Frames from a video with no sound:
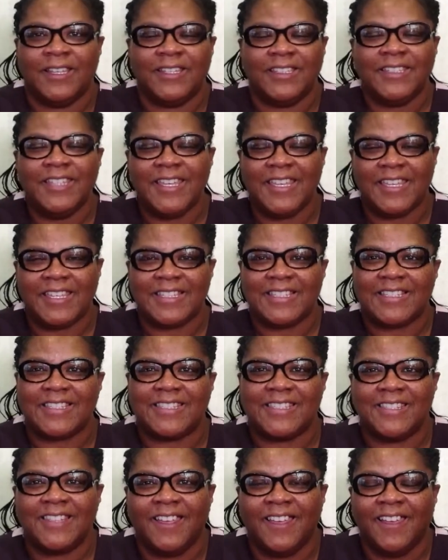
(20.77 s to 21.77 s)
Yes.
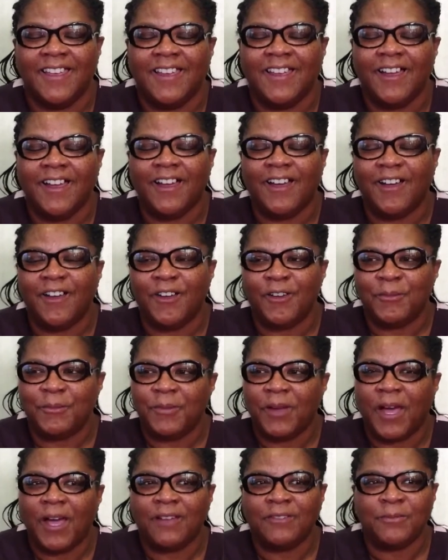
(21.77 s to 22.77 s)

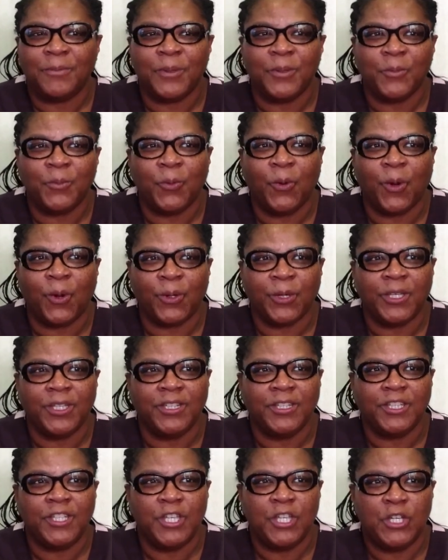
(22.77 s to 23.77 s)
I've been
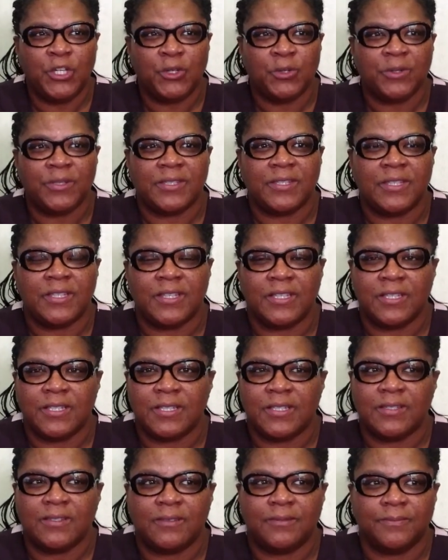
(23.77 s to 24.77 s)
working here
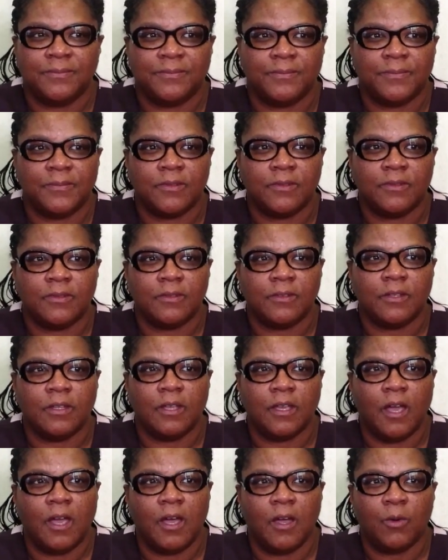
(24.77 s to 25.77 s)
since
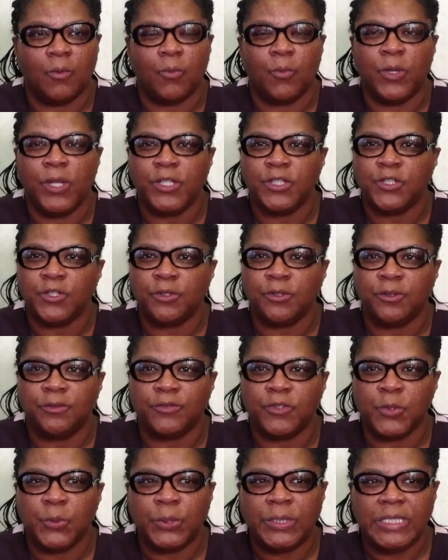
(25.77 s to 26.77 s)
winter of
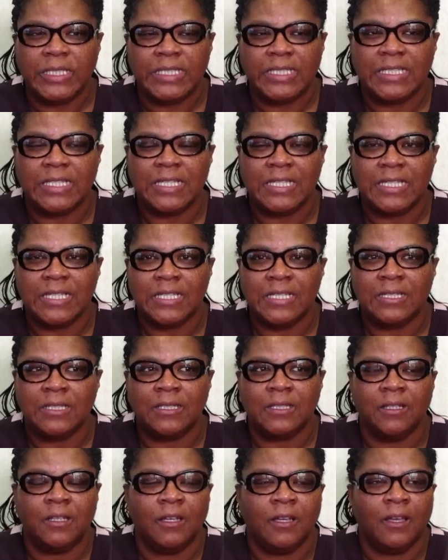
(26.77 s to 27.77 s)
2010,
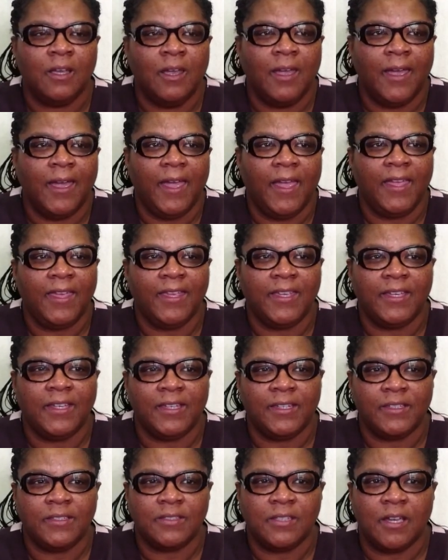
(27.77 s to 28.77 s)

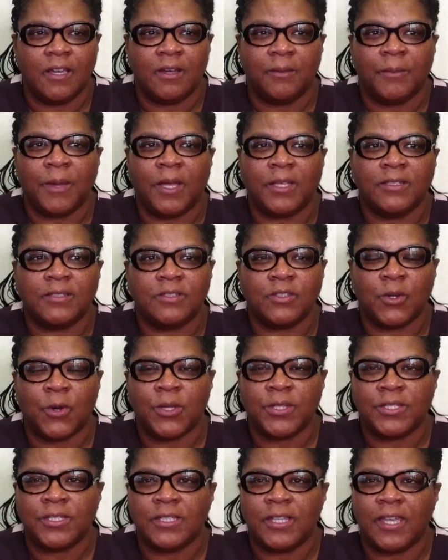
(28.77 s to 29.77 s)
and I
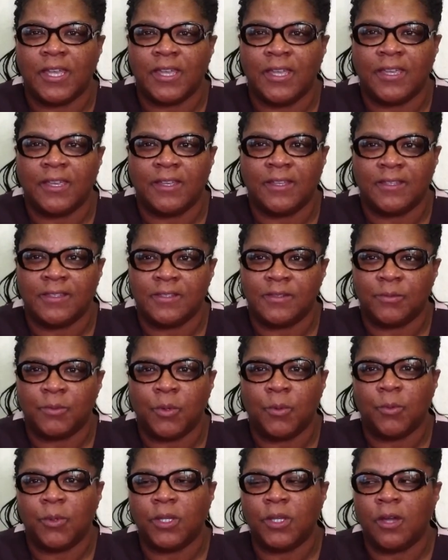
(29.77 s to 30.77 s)
started as
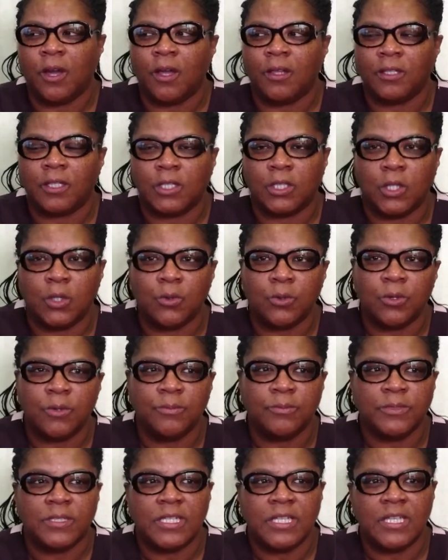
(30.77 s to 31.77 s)
what we call a
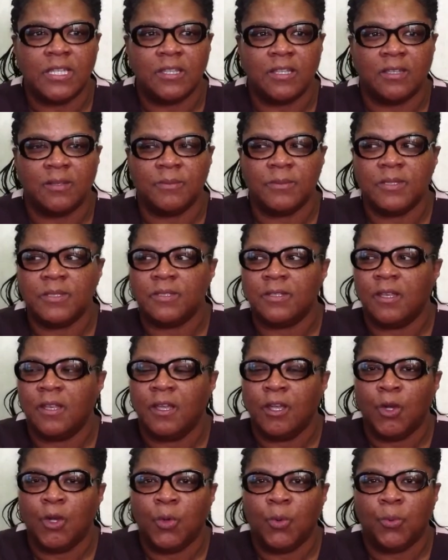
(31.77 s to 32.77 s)
locum tenens,
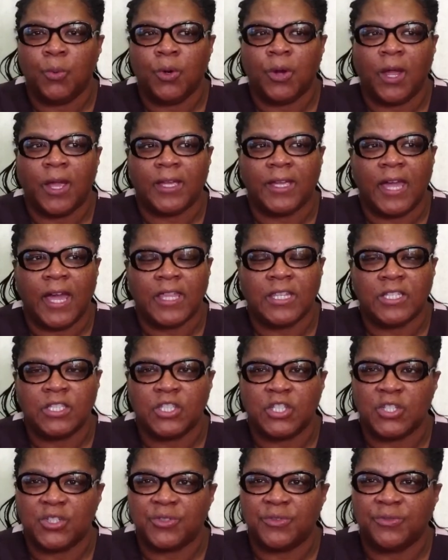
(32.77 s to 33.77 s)
where I kind of
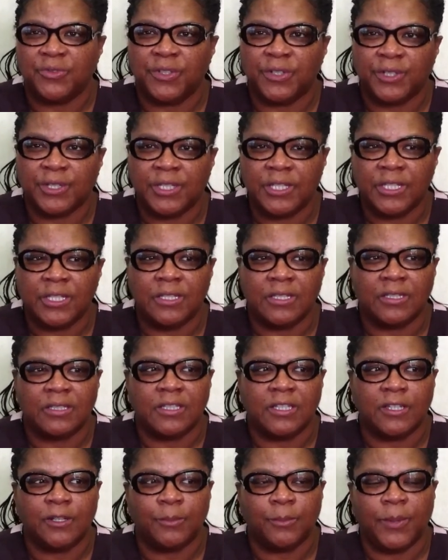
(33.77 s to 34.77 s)
just fill in and
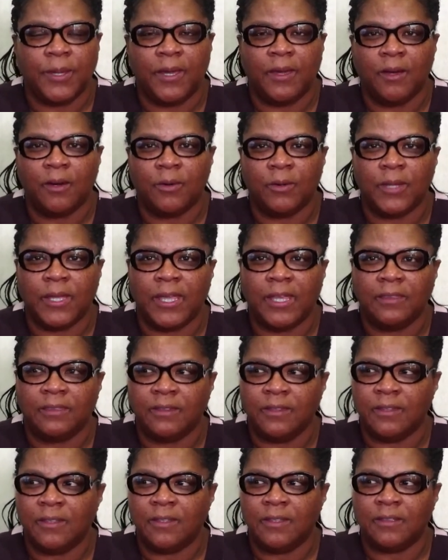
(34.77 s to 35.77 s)
help out, and
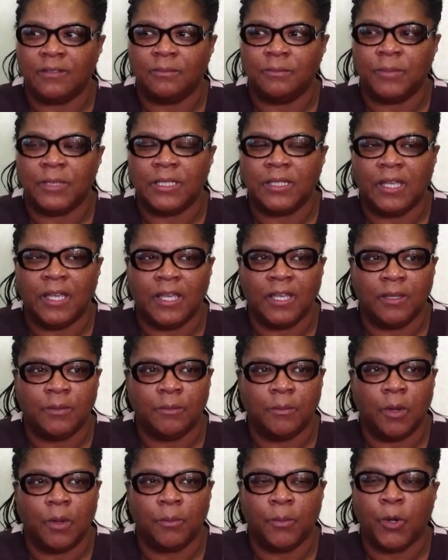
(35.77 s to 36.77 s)
then
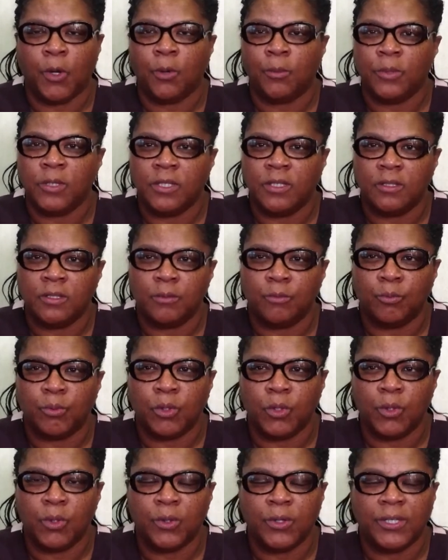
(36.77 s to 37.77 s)
became a permanent
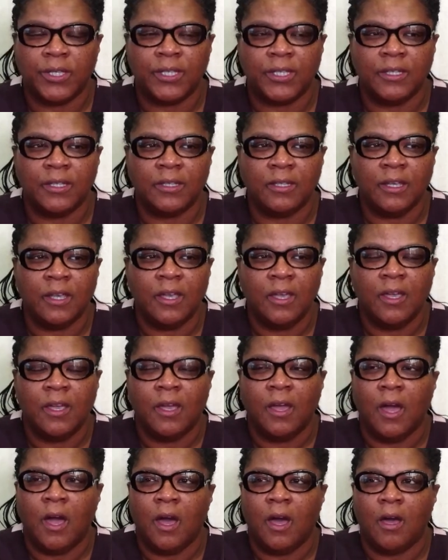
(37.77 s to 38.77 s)
employee
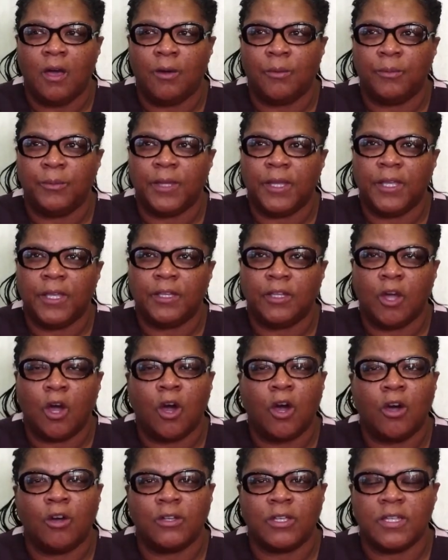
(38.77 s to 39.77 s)
in
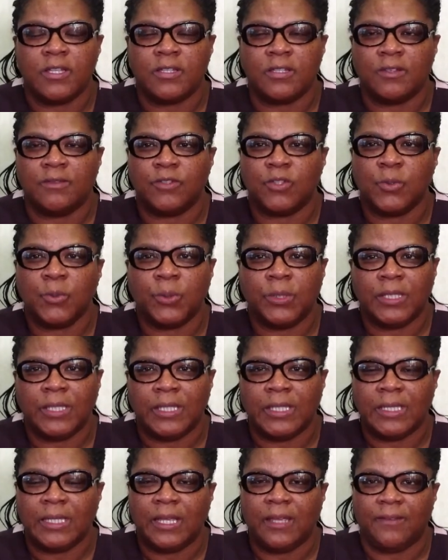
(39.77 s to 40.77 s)
August of
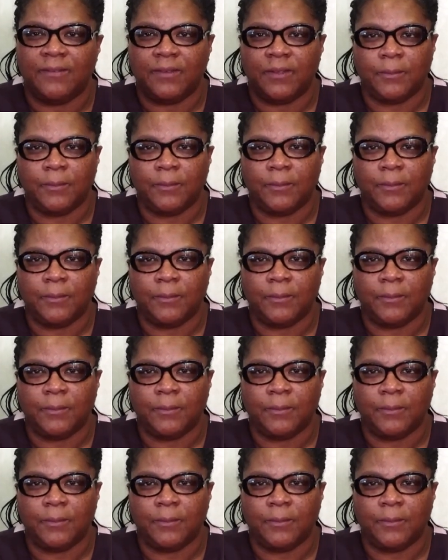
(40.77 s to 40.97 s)
2011.